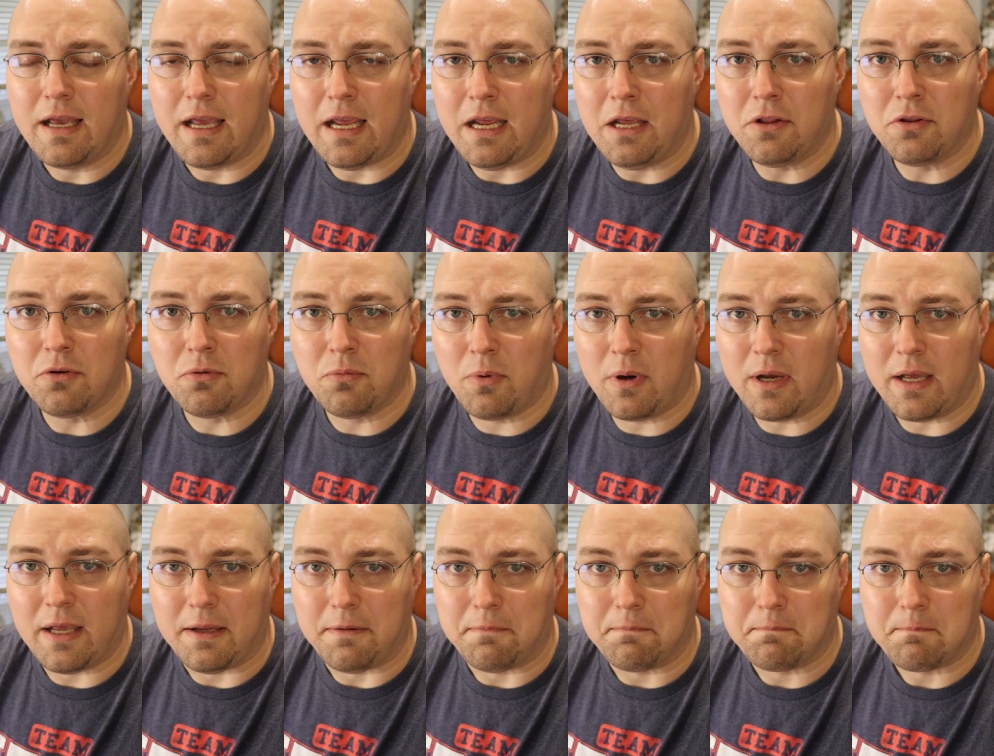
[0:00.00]
Either
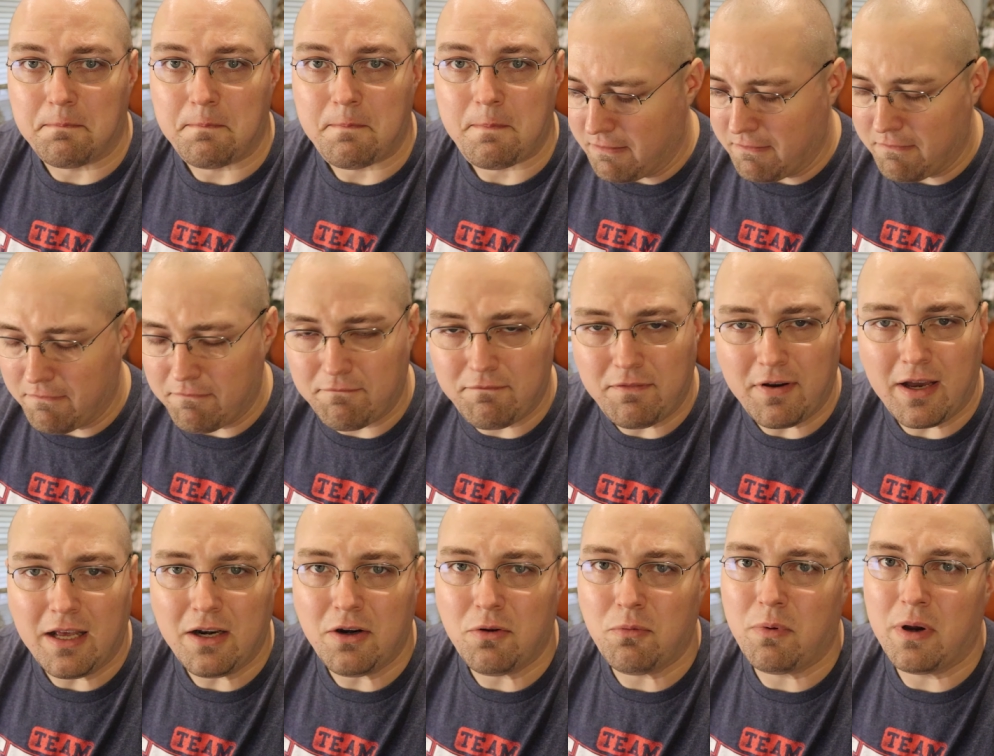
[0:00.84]
way,
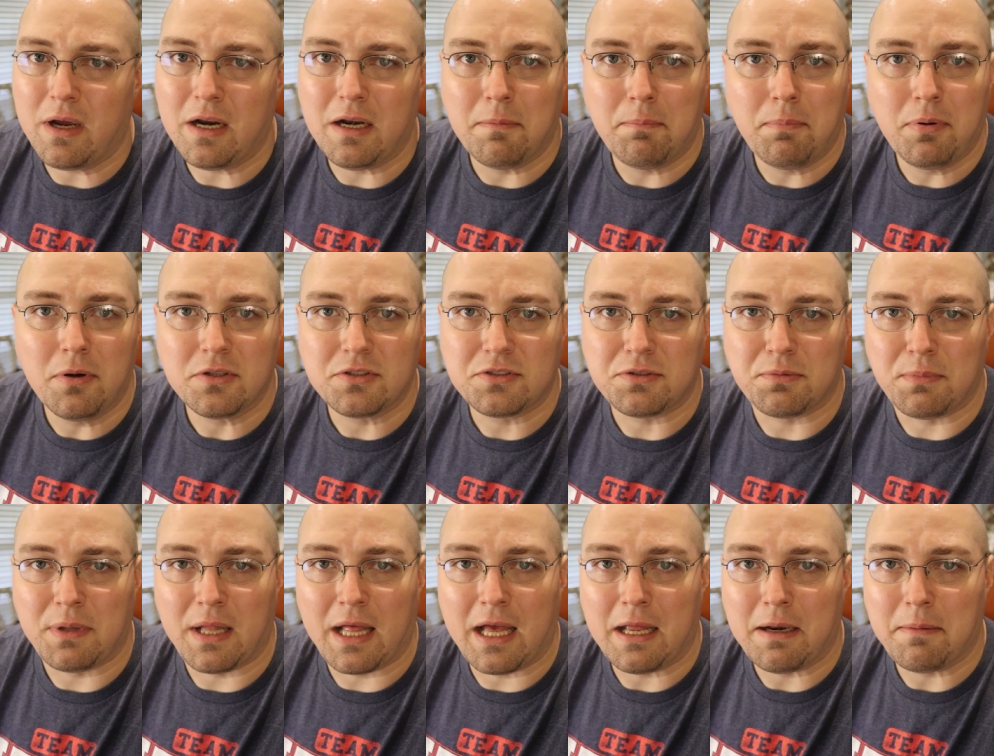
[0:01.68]
find a way to put
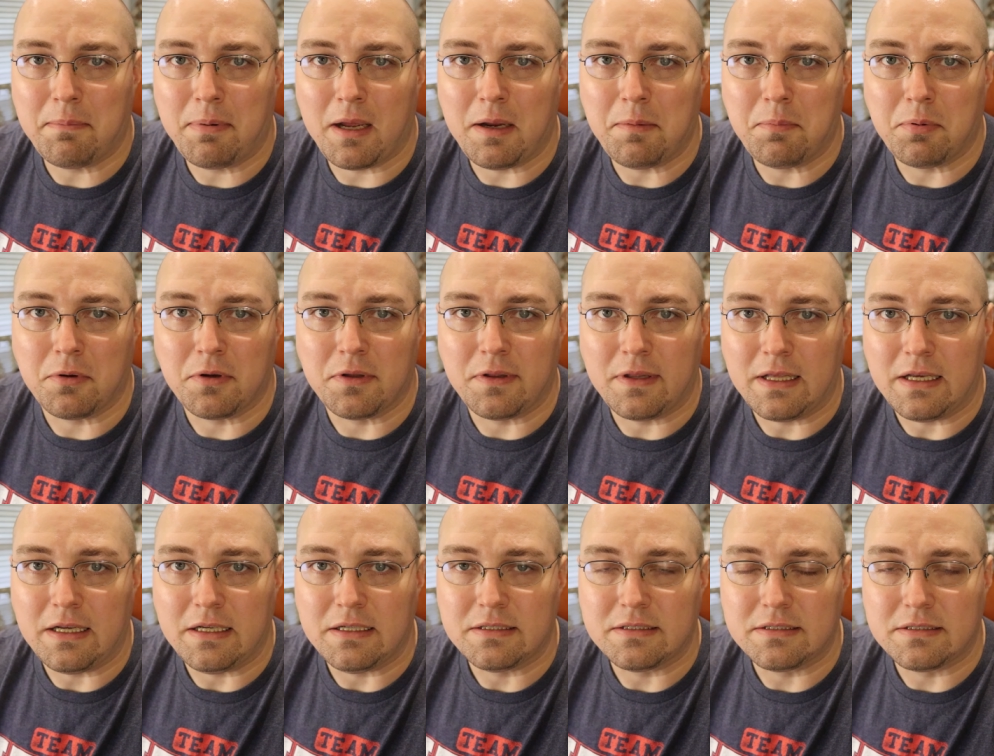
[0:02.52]
some line paper in
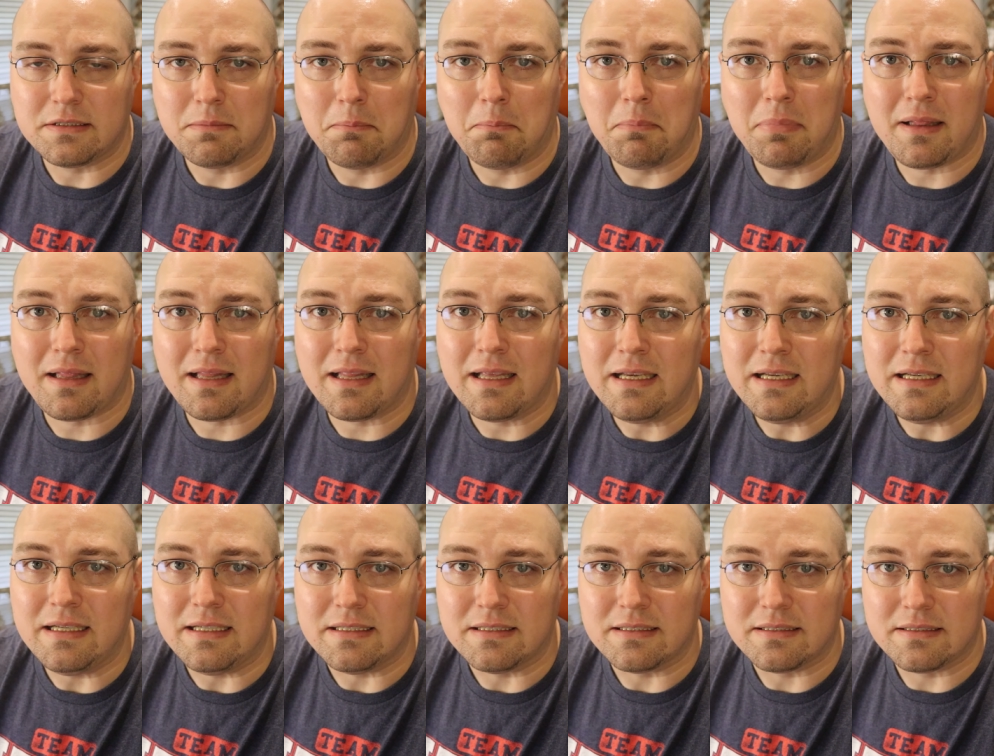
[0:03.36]
these,
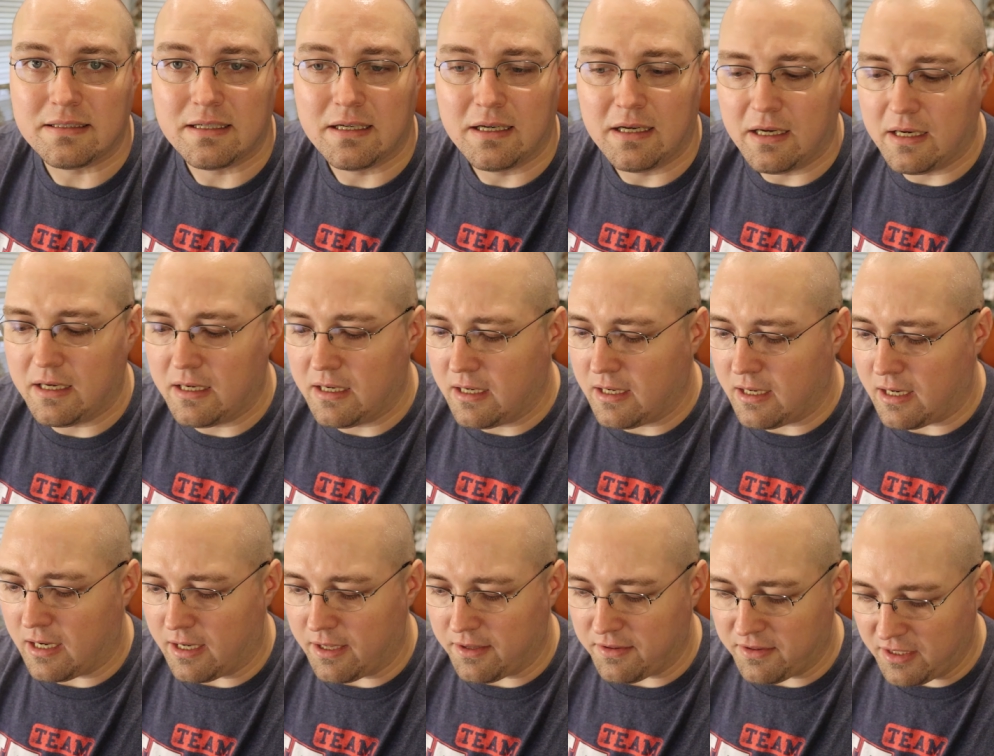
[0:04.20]
please.
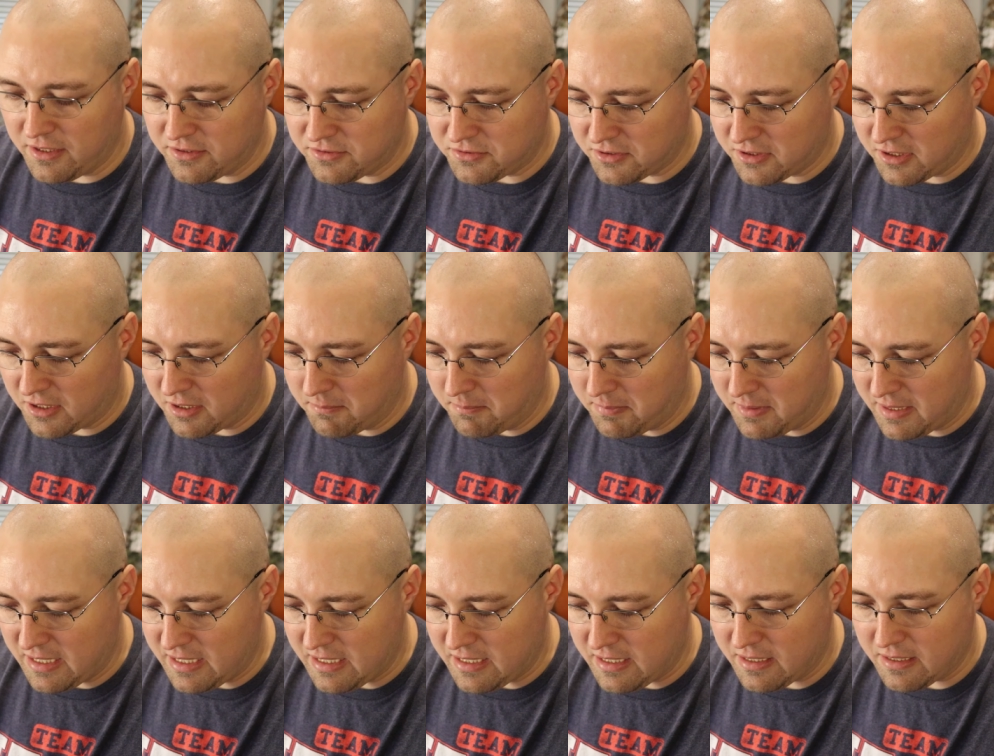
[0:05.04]
Uh, these are going to
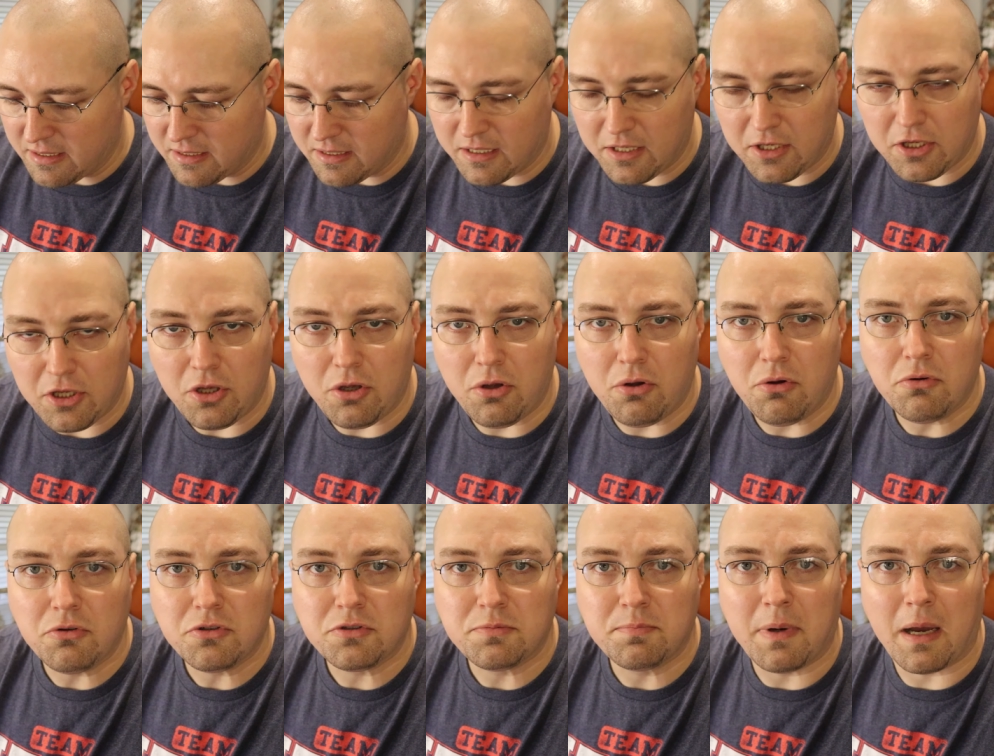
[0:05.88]
be
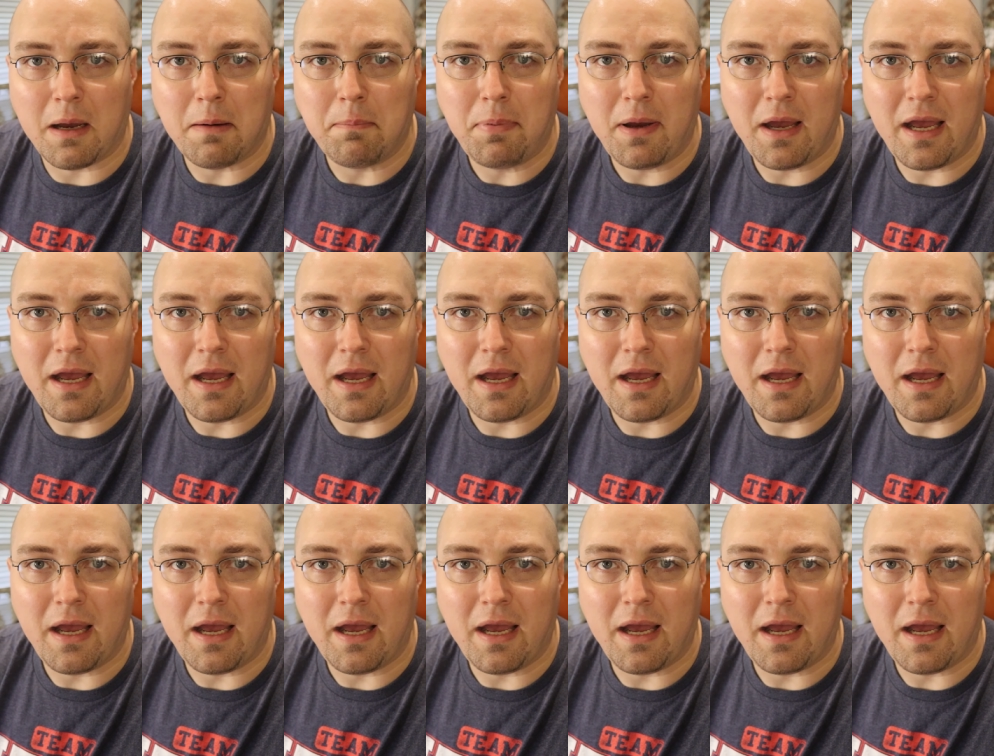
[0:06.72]
used by